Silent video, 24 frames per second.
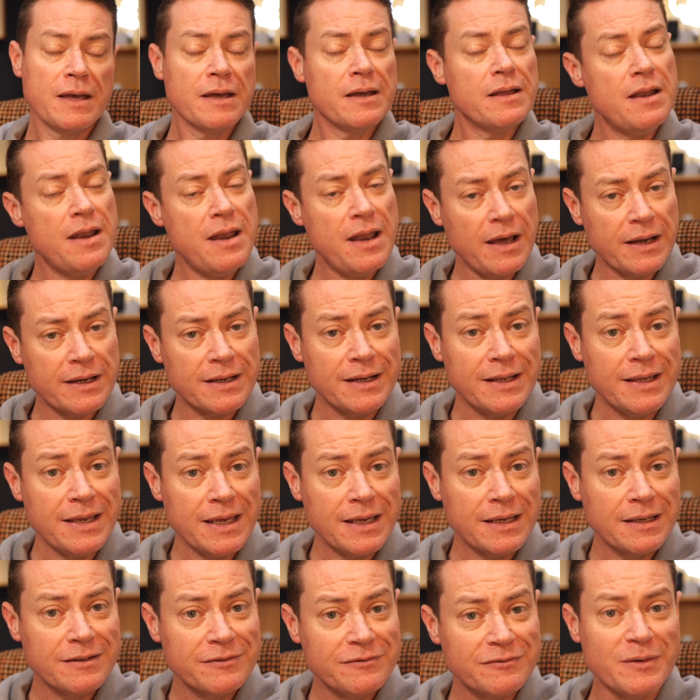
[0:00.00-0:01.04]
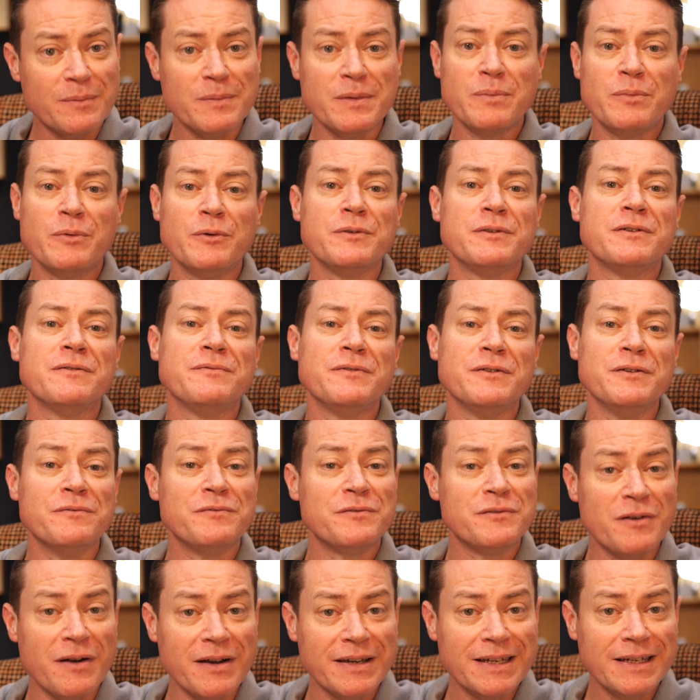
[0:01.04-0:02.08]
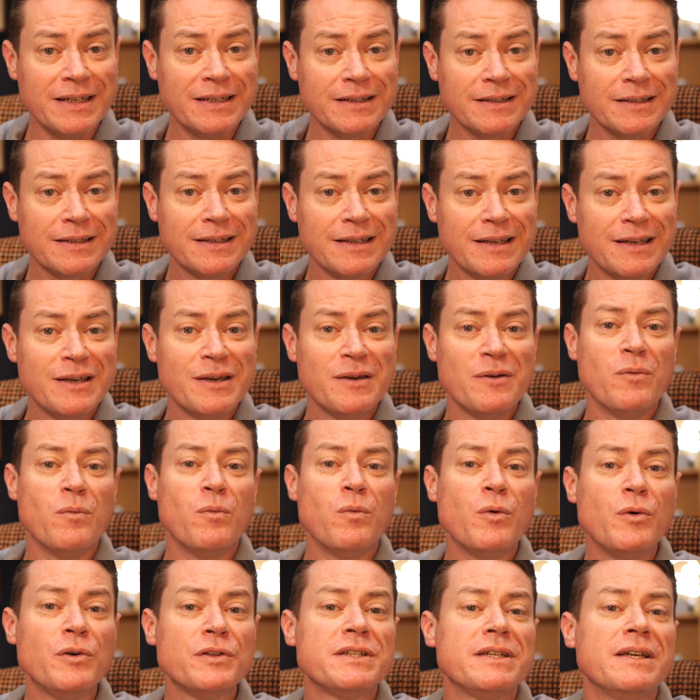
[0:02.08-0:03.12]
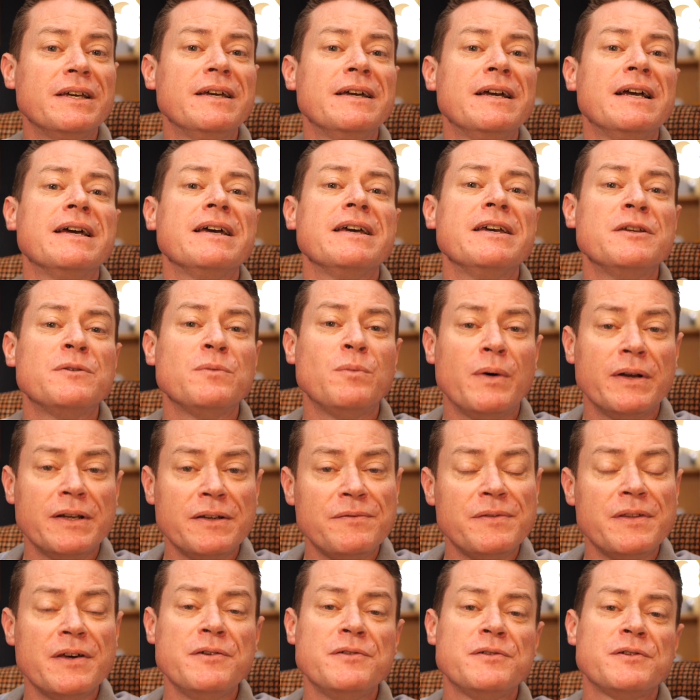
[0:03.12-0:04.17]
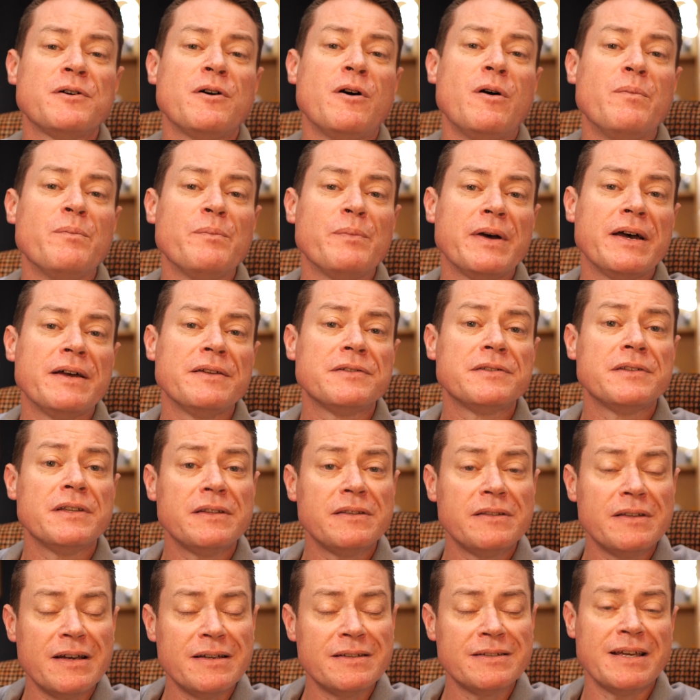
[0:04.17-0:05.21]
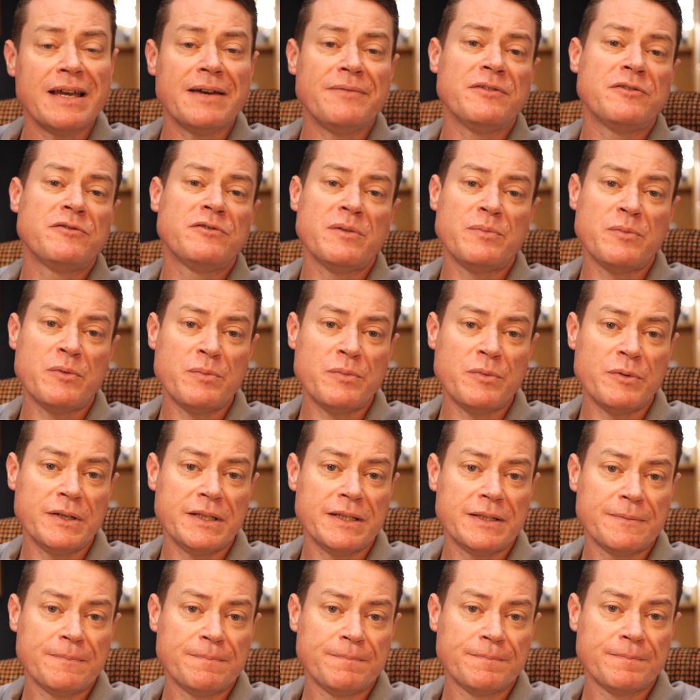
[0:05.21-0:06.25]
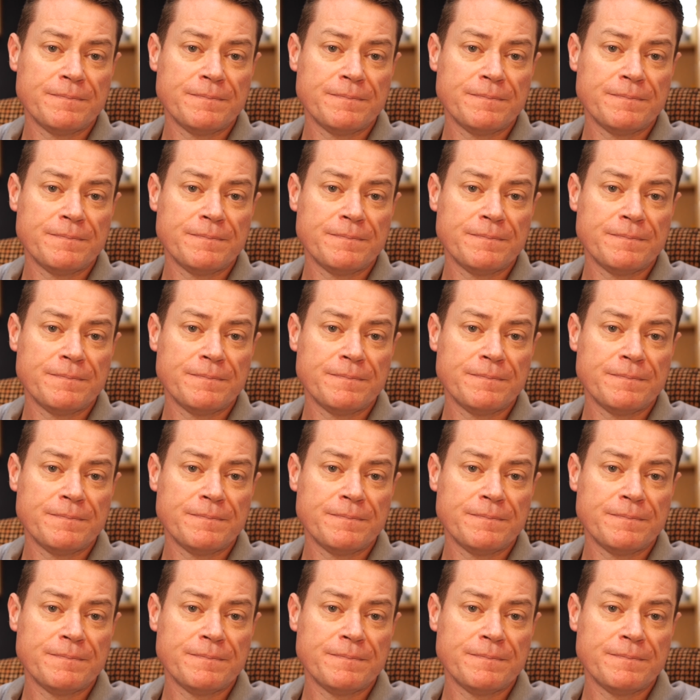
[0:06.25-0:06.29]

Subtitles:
Luckily, from the point of view of drying, water is one of those compounds that does have a triple point.